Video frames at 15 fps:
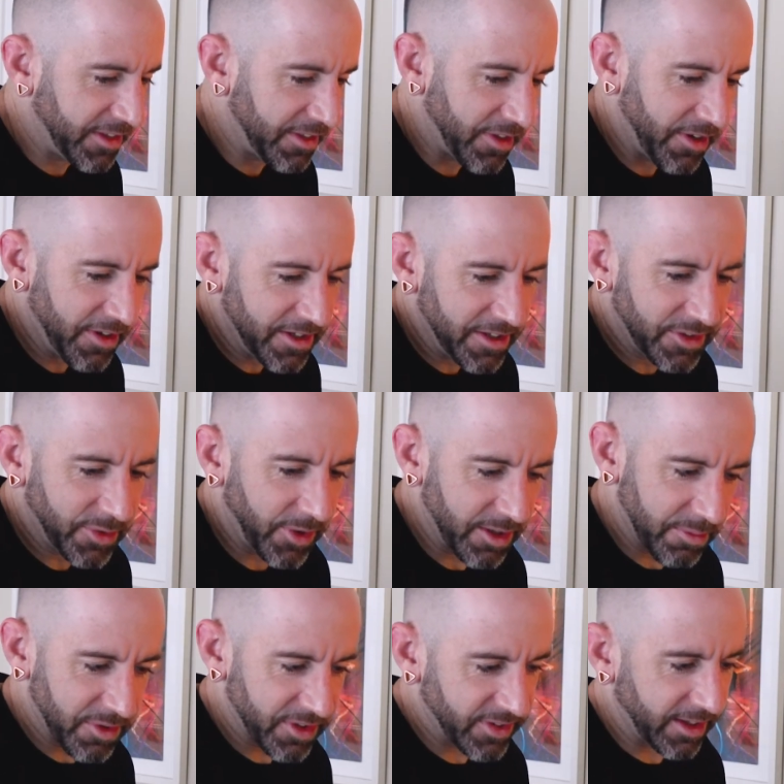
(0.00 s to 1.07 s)
30,
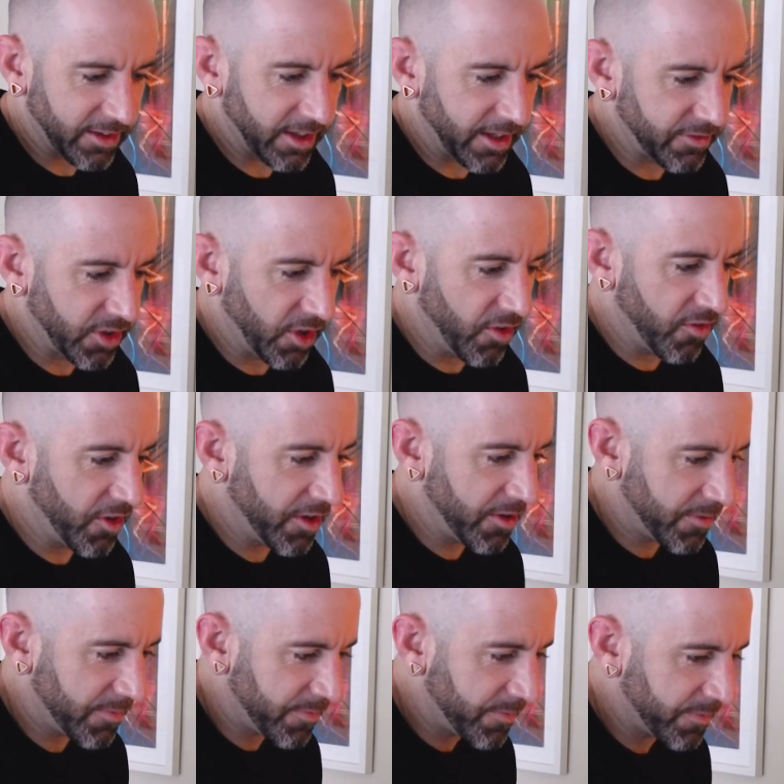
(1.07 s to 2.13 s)
20% left
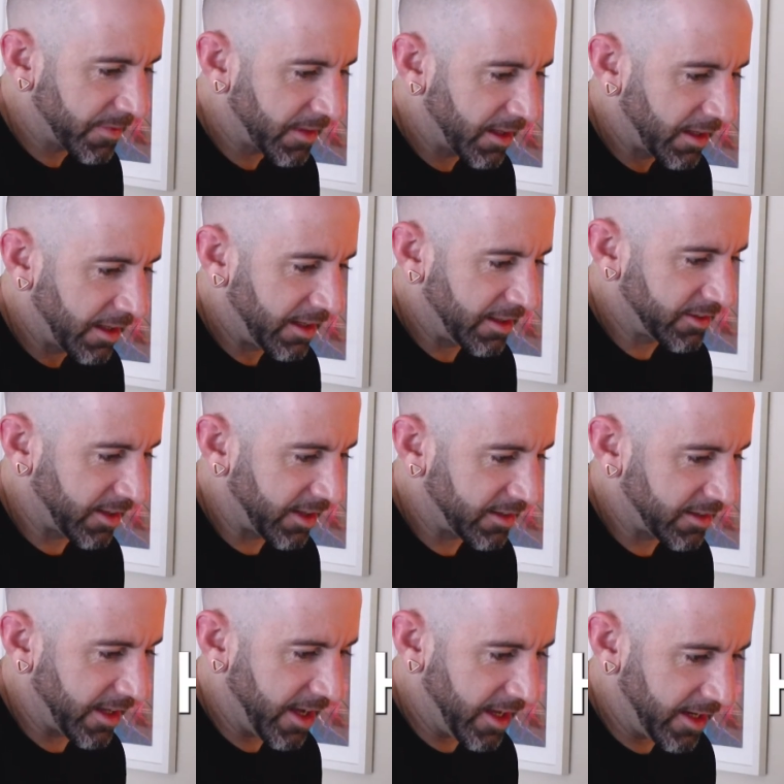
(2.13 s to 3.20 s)
over is like
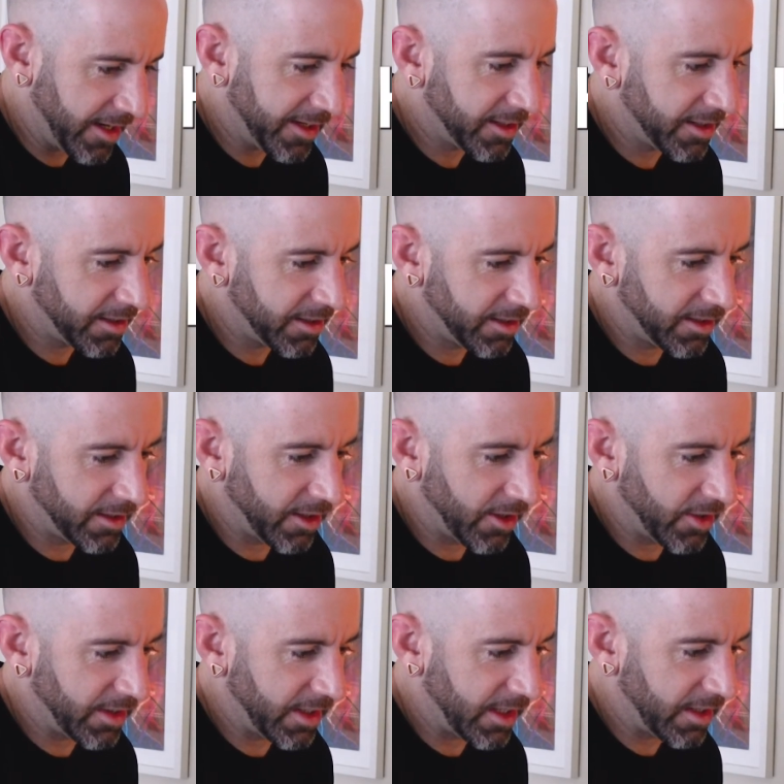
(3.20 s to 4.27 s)
the headache.
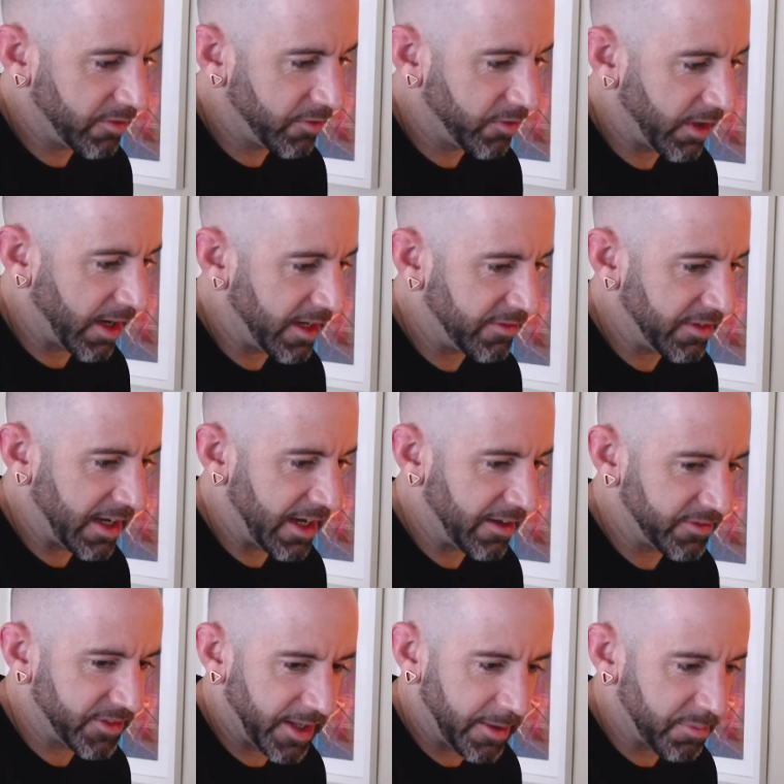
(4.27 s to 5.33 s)
And then if I even
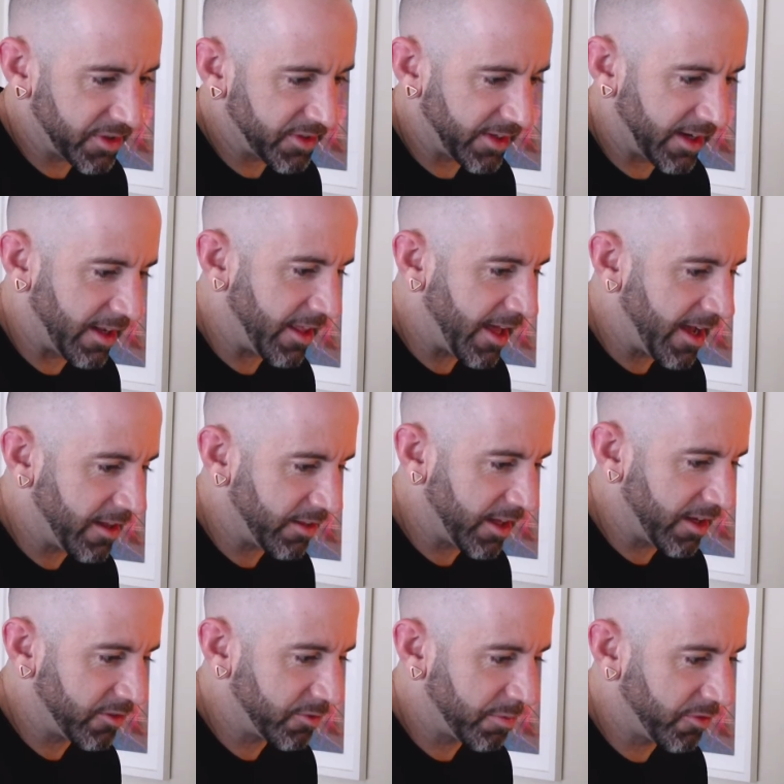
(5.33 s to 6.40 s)
have 10% of that
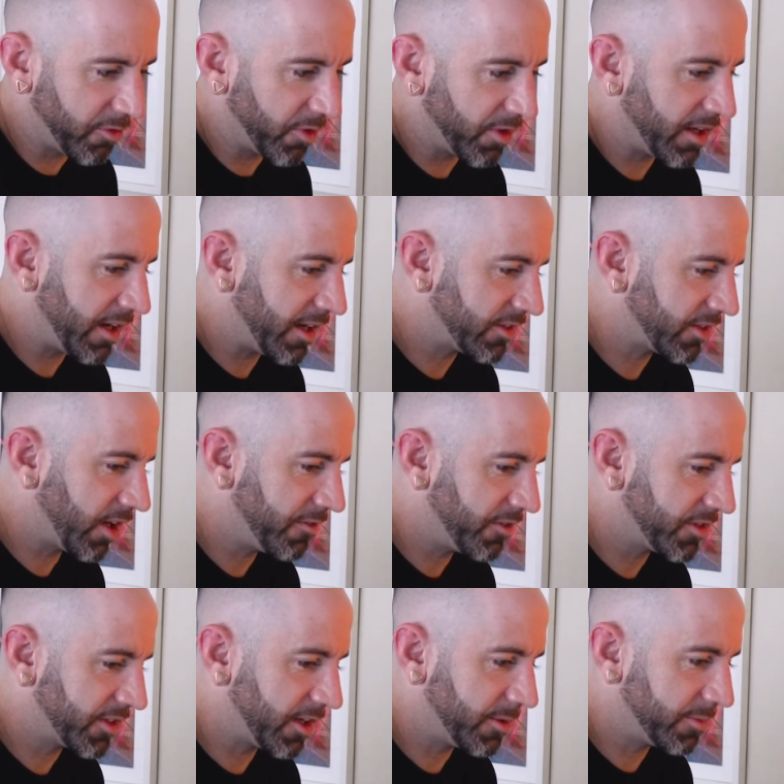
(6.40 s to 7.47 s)
left before the next
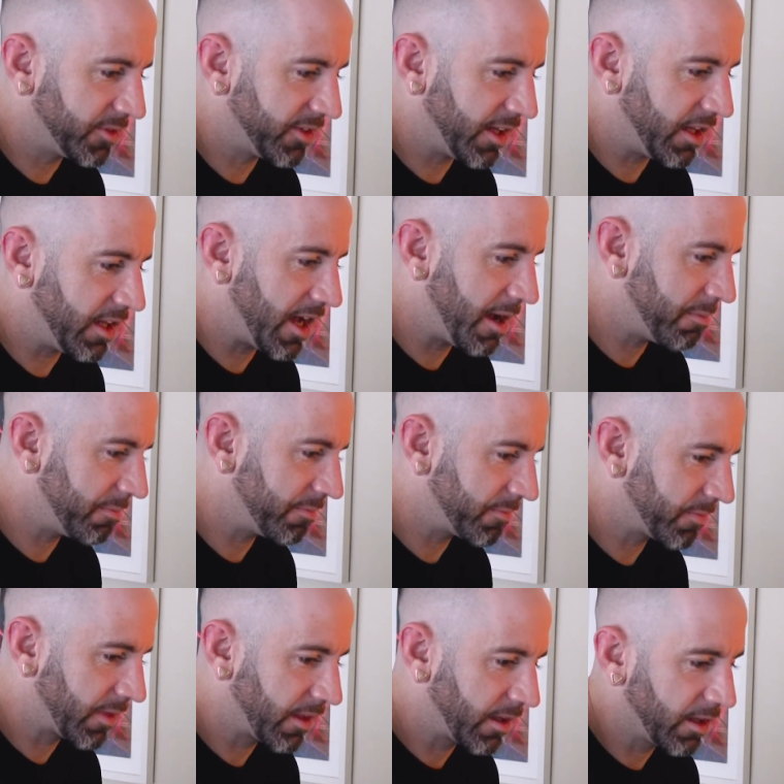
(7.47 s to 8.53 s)
harvest comes, and then
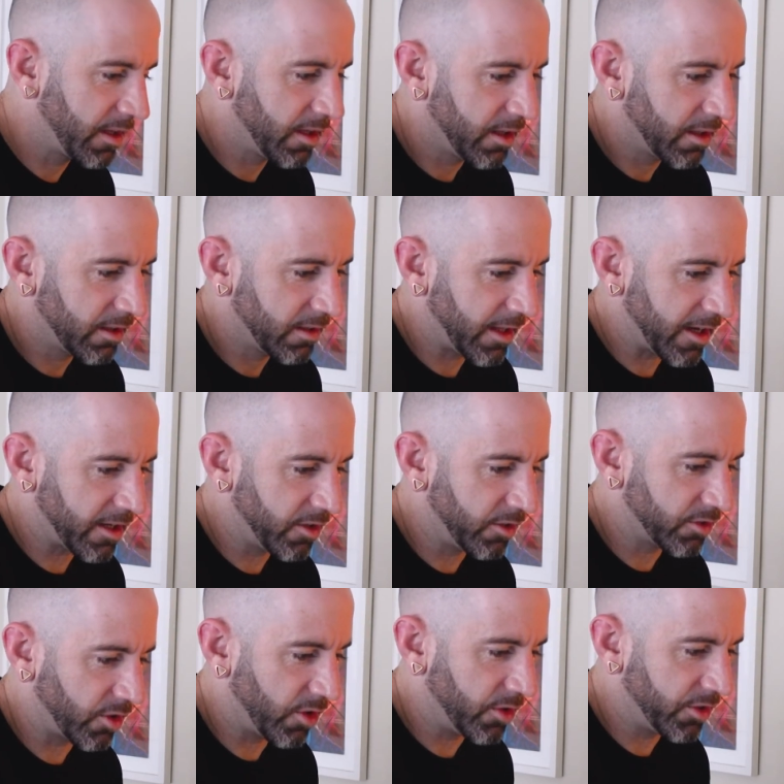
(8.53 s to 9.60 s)
that
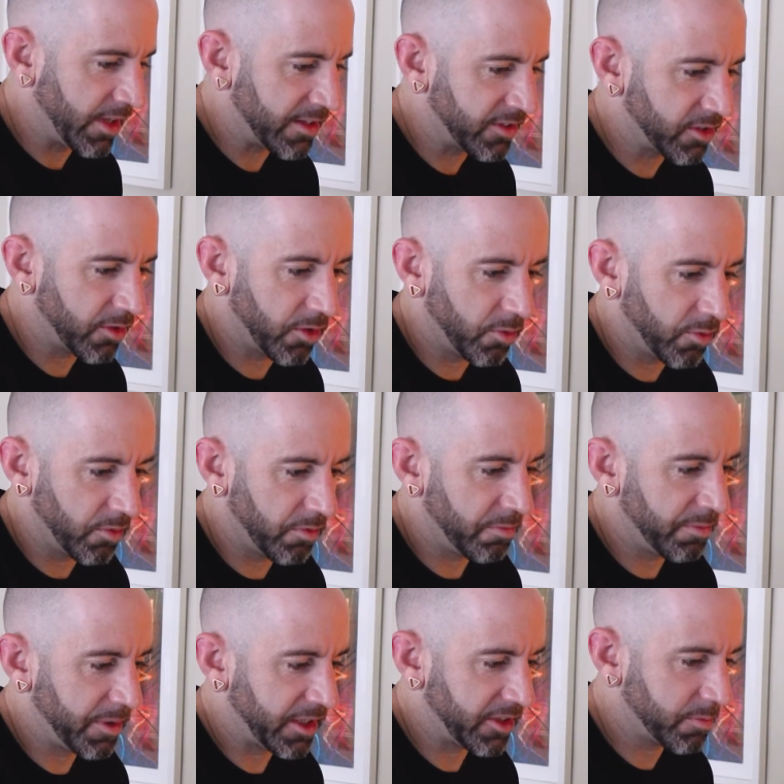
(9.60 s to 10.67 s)
goes old. And that's the
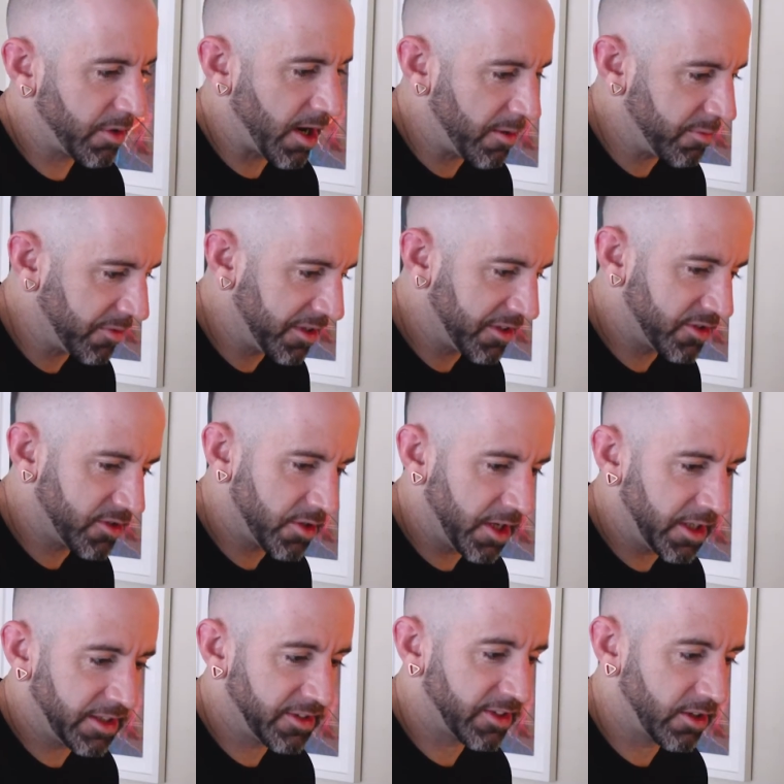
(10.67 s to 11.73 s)
biggest problem with the
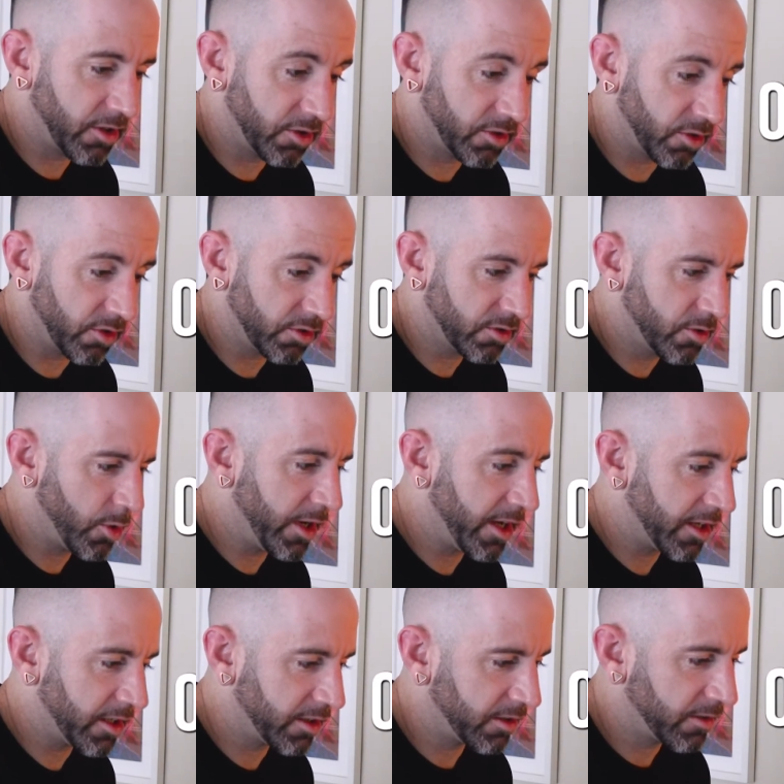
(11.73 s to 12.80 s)
strain is it goes old
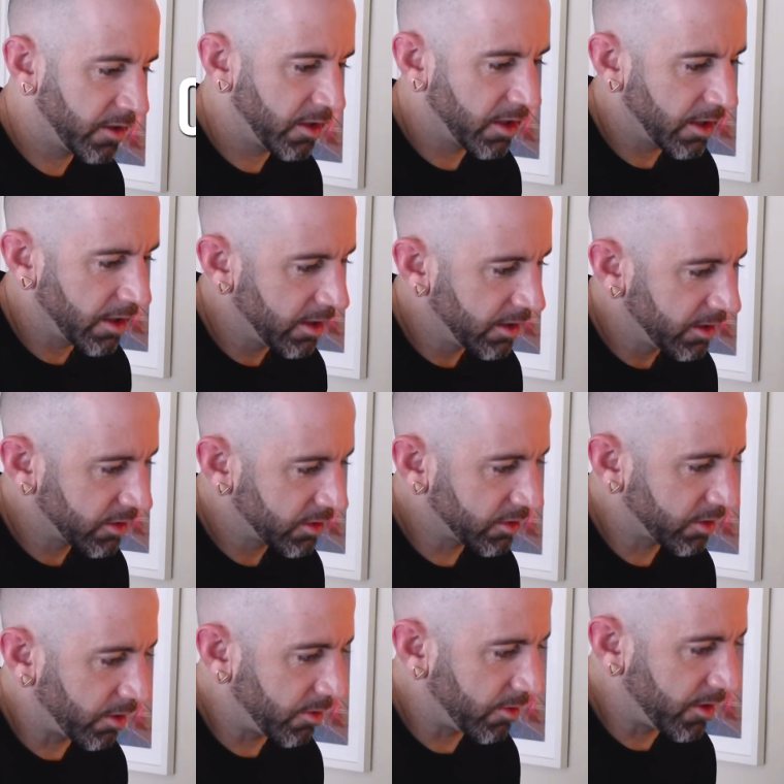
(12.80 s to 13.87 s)
quick.
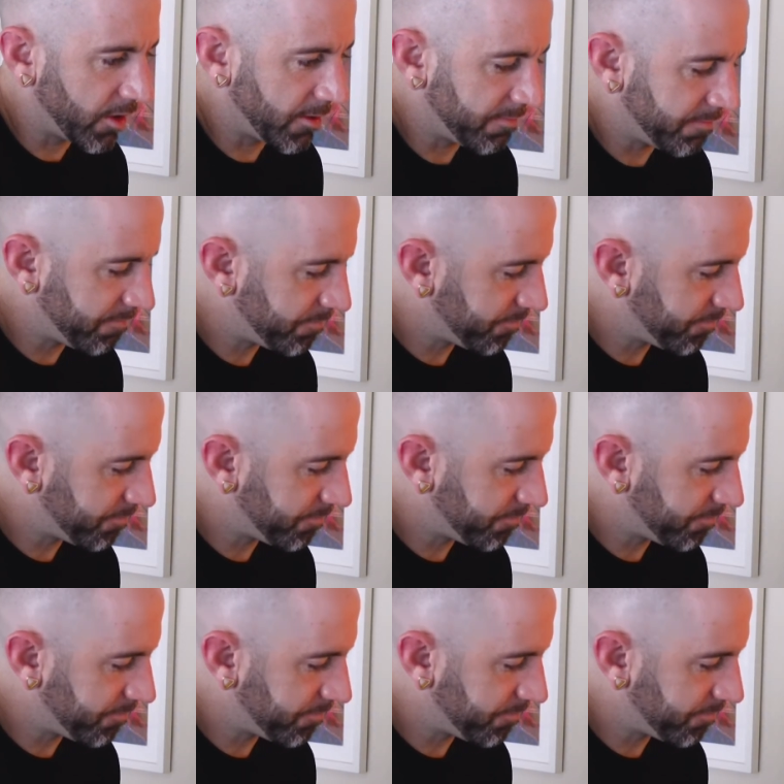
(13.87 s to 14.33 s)
So